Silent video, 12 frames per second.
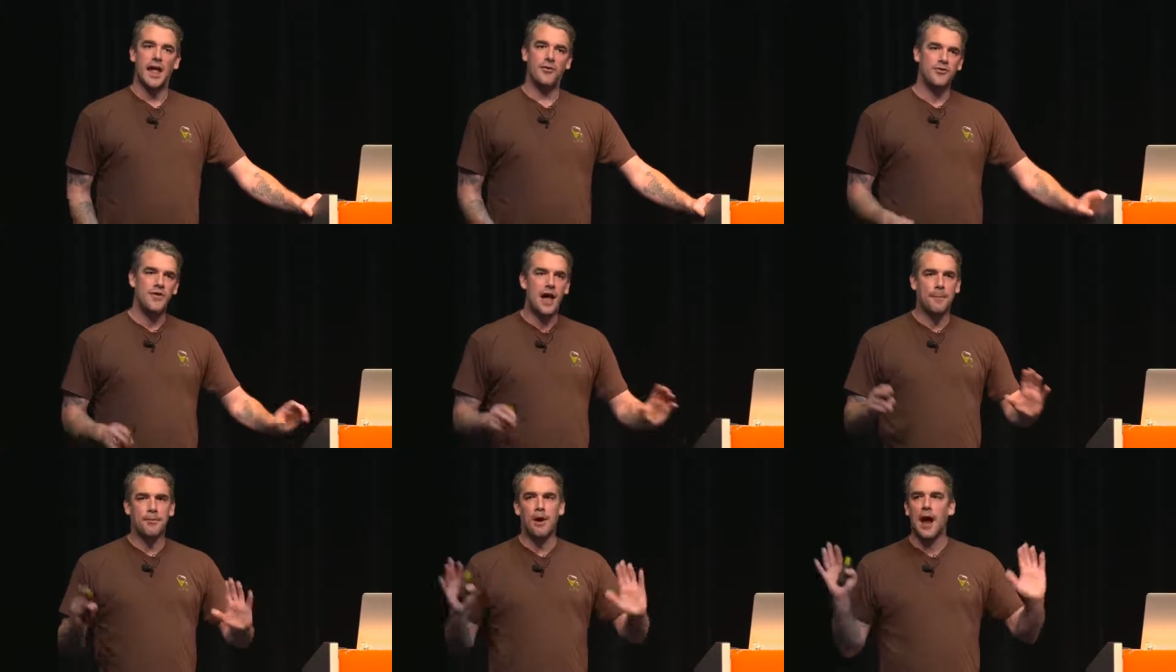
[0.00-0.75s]
And this is
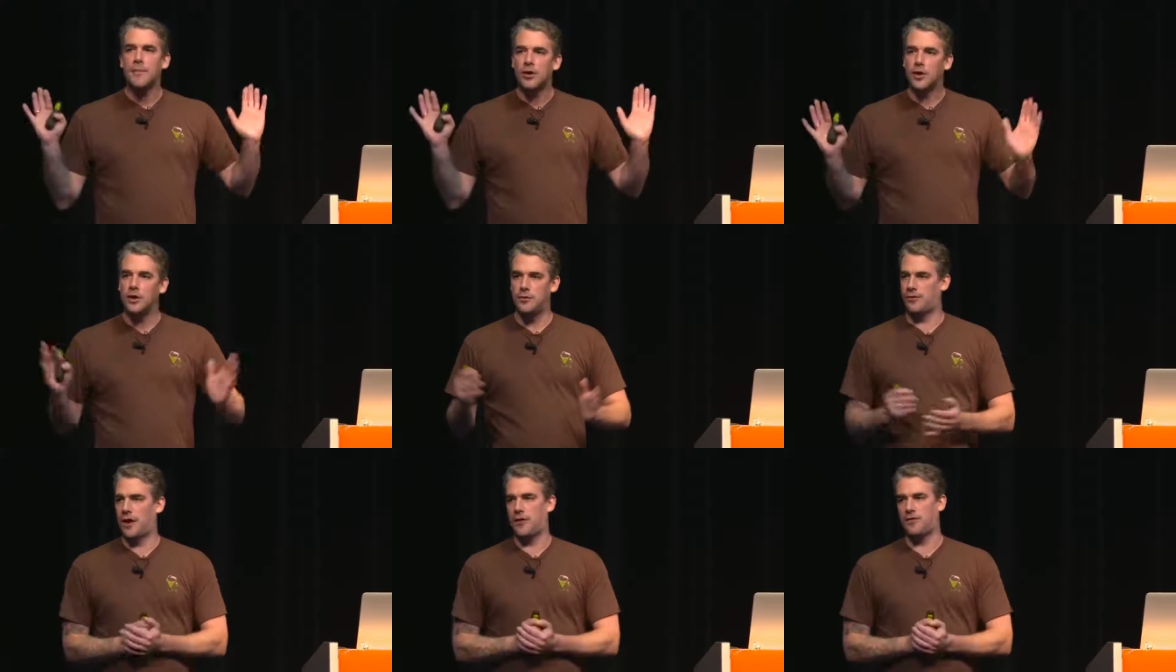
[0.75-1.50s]
not a primary
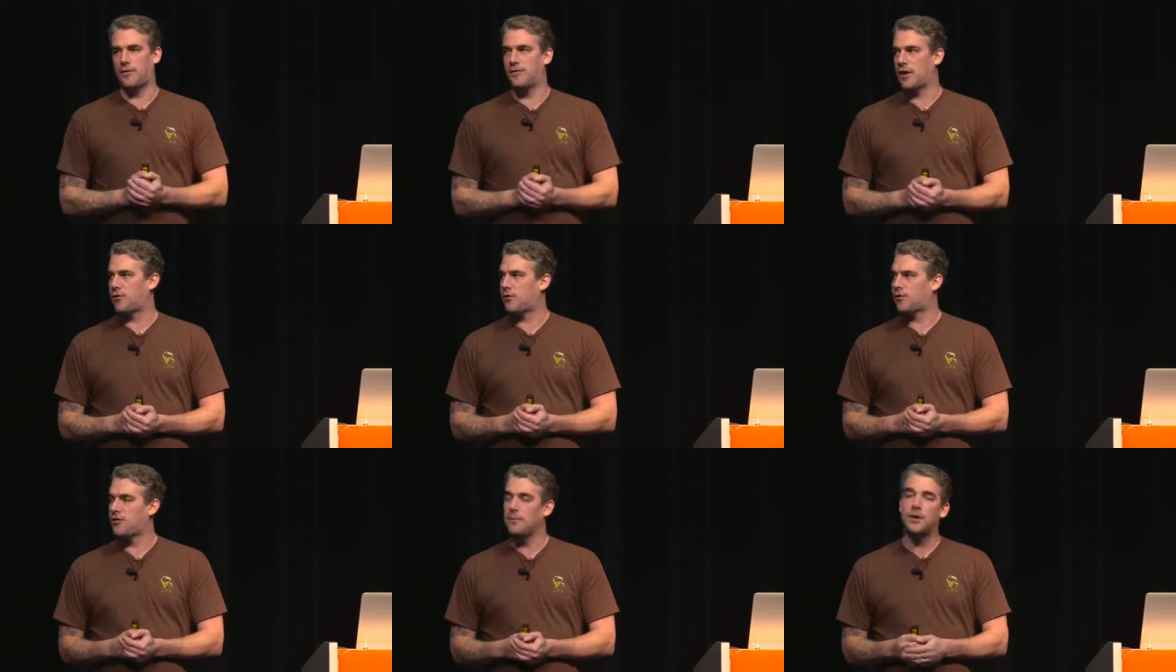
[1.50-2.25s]
use case of event
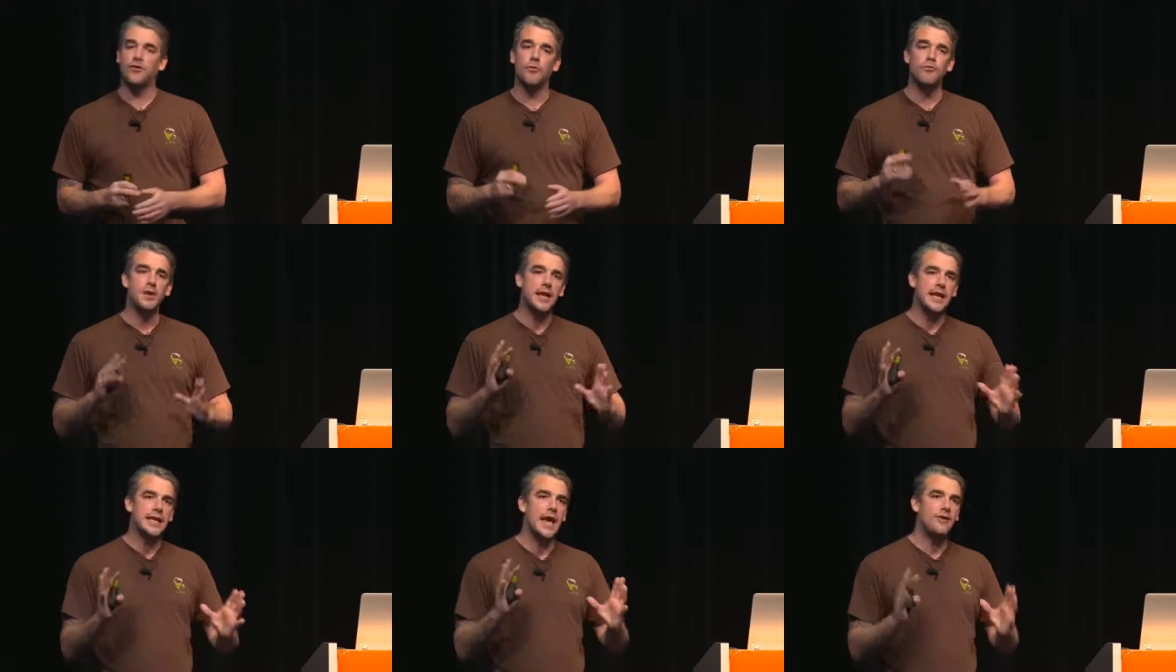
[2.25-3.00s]
sourcing, but it's a
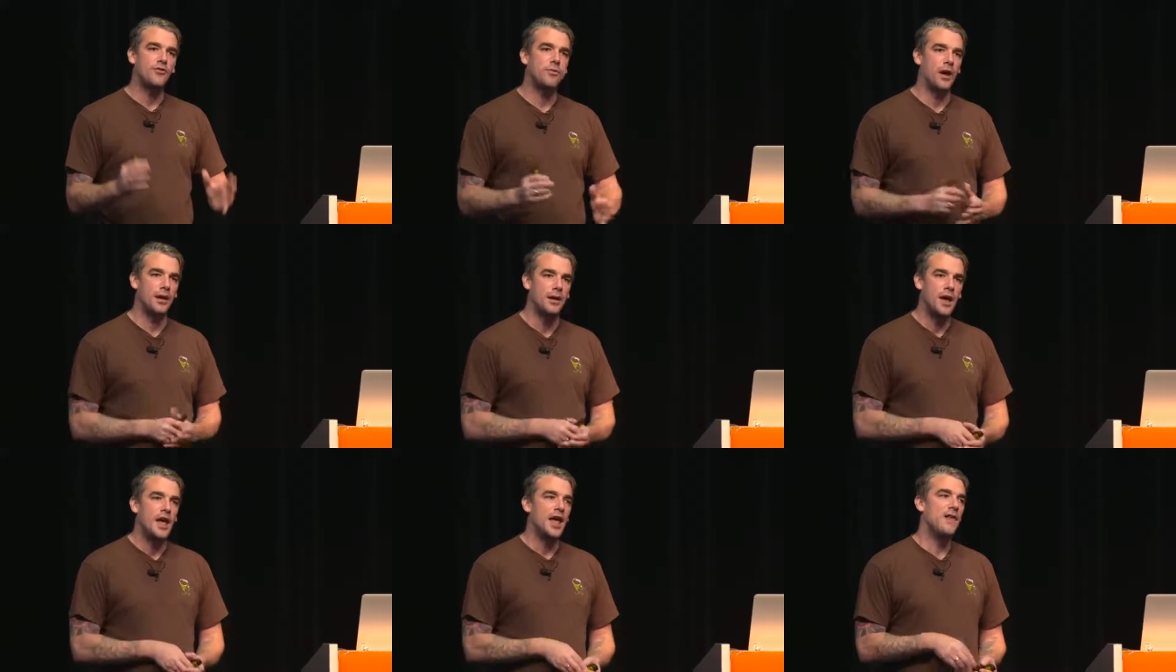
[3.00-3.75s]
really nice
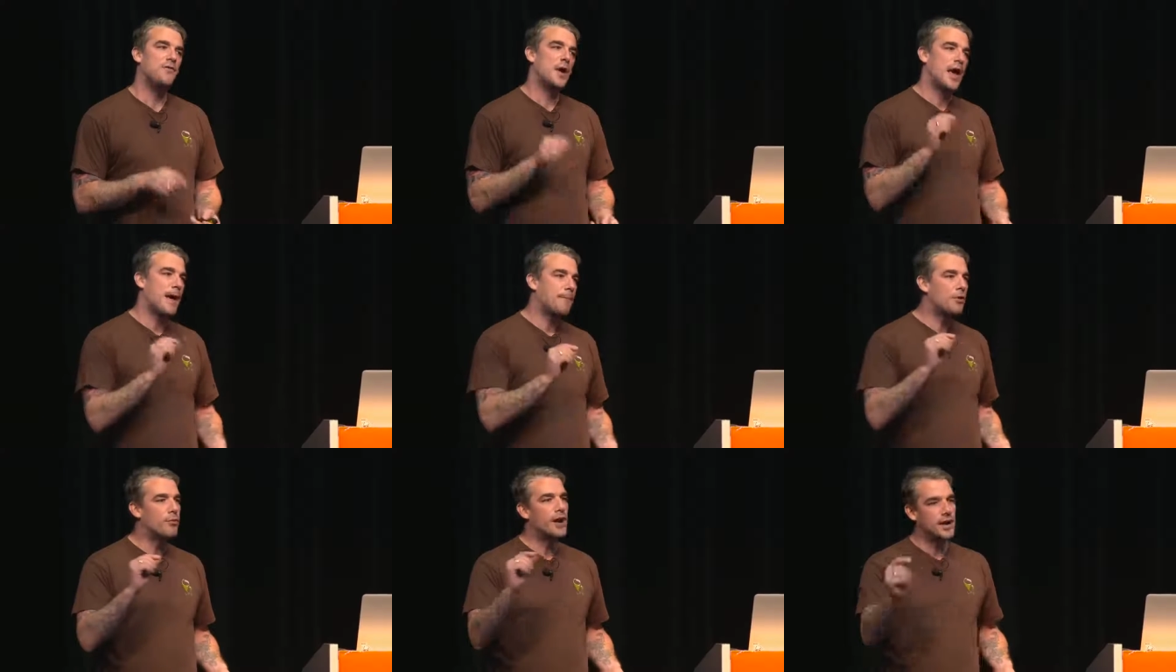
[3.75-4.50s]
one if you
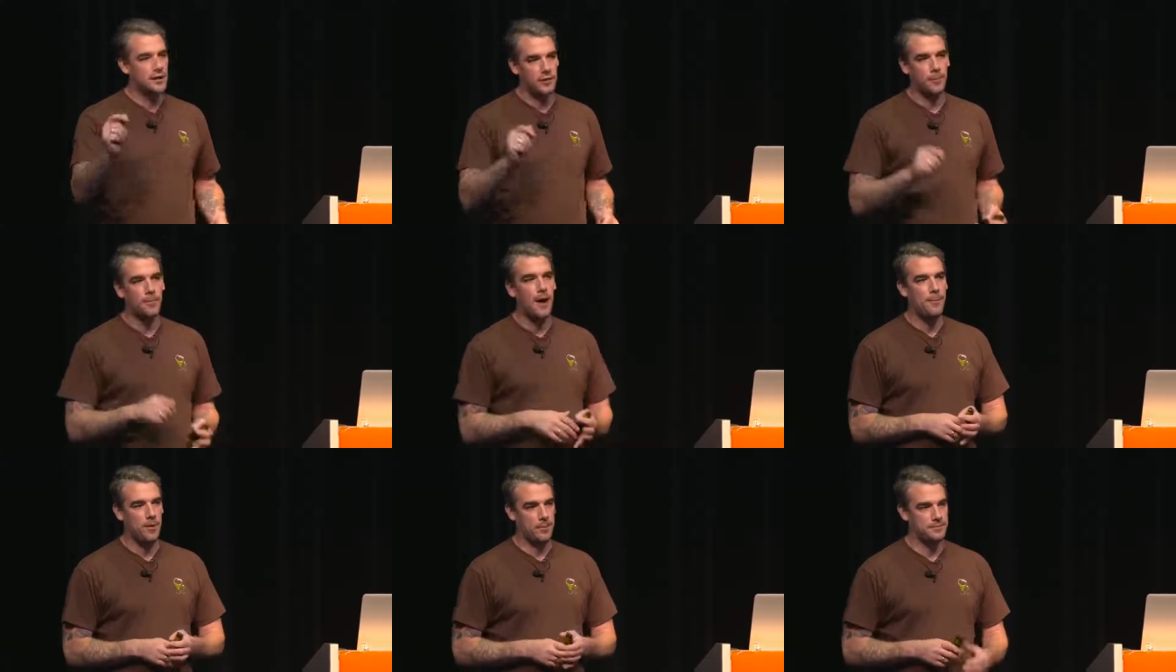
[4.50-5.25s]
happen to run into the
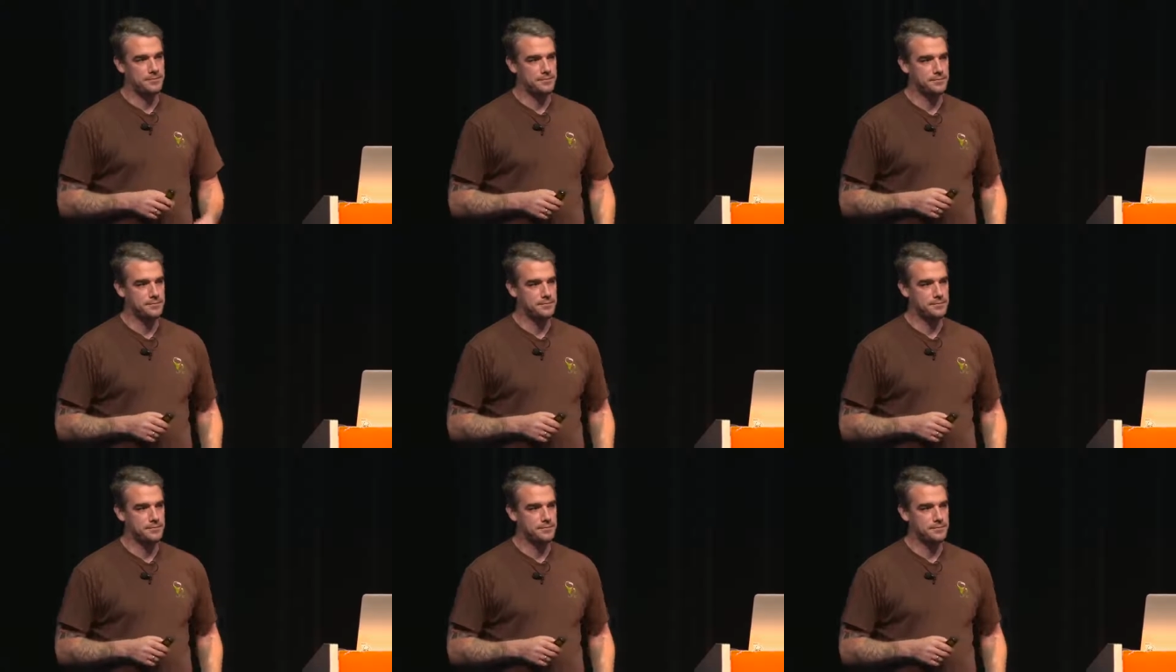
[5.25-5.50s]
problem.